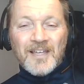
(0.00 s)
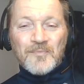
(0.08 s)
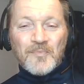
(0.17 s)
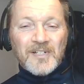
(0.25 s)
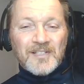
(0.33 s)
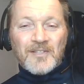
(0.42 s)

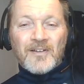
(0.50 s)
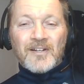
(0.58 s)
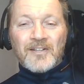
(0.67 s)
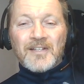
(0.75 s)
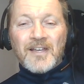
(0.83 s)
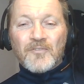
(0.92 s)
but it's not
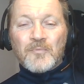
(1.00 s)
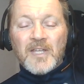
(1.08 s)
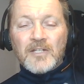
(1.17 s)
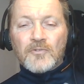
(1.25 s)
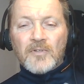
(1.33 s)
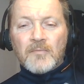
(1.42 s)
going to have a
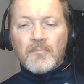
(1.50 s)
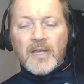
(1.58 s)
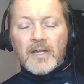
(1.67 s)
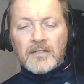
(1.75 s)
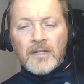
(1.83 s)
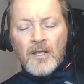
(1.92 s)
major
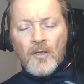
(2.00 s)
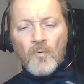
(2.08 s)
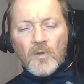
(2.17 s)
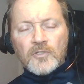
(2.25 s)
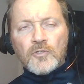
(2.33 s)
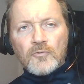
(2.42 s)
impact.
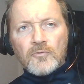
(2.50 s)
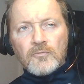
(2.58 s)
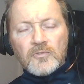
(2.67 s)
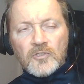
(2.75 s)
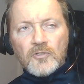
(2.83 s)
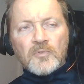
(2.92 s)
Once you
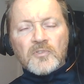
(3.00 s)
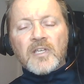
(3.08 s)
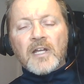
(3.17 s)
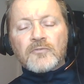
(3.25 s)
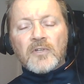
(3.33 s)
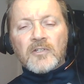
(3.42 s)

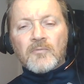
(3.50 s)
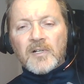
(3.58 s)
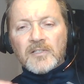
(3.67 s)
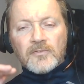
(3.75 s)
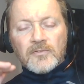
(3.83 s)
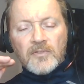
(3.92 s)
supersaturate your
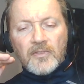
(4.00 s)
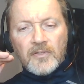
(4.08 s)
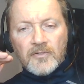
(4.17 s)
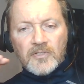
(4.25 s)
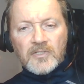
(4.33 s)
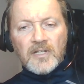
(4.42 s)
muscles,
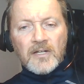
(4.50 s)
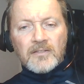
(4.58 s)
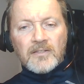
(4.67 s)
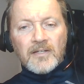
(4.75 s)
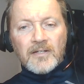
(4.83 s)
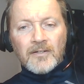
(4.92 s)
they're stuck
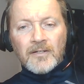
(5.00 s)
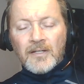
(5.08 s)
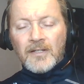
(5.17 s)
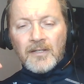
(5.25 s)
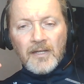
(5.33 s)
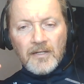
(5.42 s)
there,
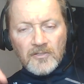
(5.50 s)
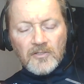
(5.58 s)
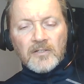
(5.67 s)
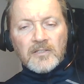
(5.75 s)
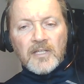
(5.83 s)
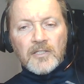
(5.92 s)
and it's
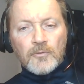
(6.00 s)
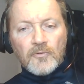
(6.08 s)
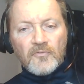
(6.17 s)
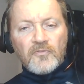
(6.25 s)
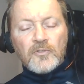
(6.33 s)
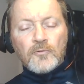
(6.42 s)
going to take you a
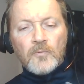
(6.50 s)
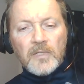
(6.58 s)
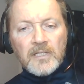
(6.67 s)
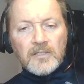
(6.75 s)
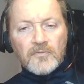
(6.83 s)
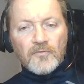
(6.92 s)
few
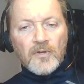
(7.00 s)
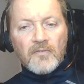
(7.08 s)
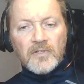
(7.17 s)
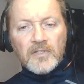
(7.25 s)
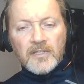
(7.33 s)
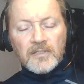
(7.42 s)
weeks for
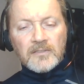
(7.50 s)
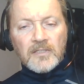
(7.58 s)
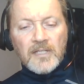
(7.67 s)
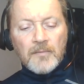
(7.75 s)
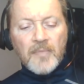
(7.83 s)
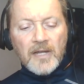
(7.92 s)
everything to
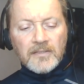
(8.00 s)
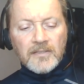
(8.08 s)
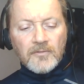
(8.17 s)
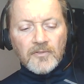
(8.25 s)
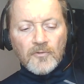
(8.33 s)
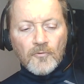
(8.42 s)
get back
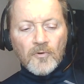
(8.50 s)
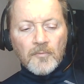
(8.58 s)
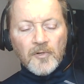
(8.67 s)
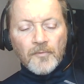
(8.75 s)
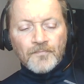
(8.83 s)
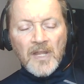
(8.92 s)
down to
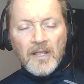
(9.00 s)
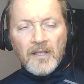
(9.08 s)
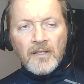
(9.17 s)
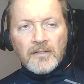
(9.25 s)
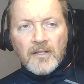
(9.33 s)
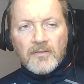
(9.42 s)
normal.
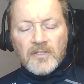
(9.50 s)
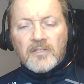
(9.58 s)
Now, the, the